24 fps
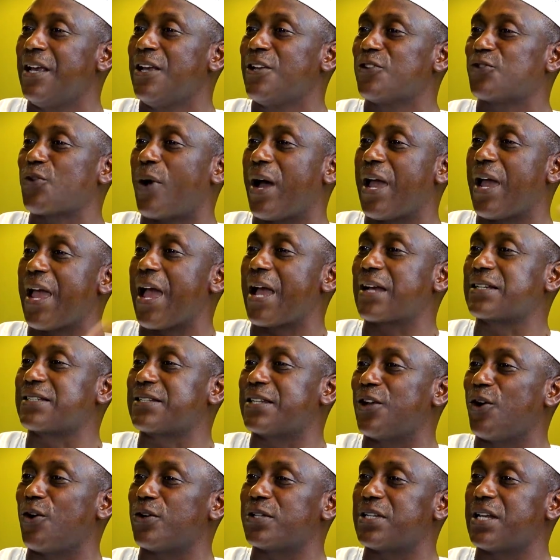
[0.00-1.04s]
So I asked
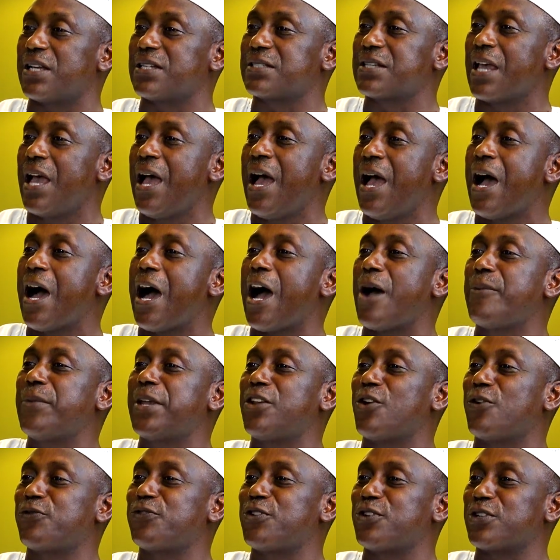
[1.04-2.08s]
the audience, how many
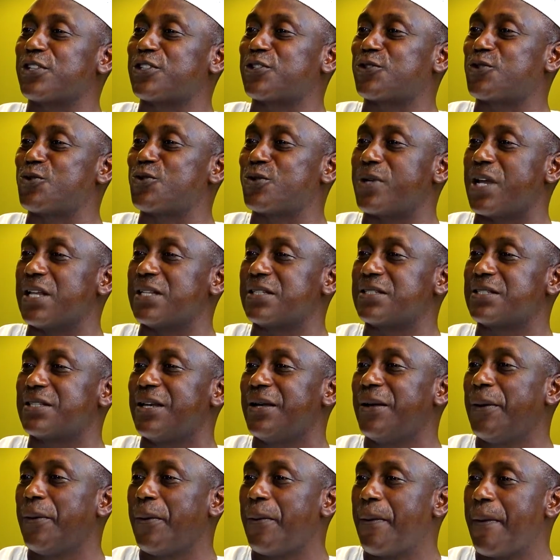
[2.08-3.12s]
of you are students?
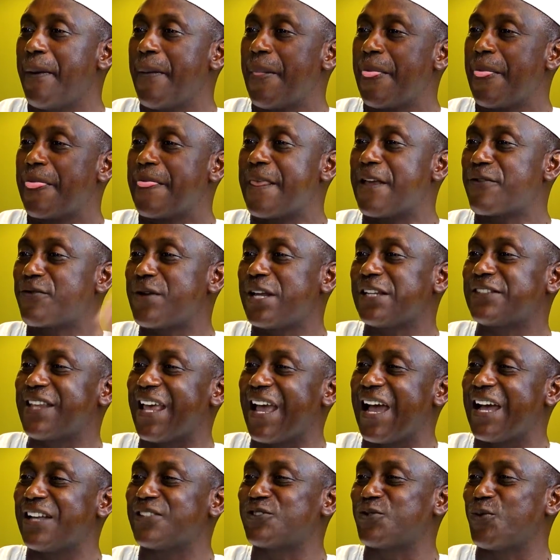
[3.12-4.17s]
They raised their
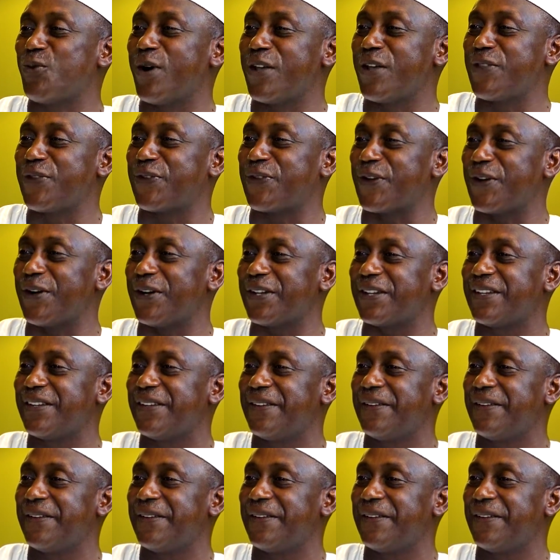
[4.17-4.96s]
hands, 1/3.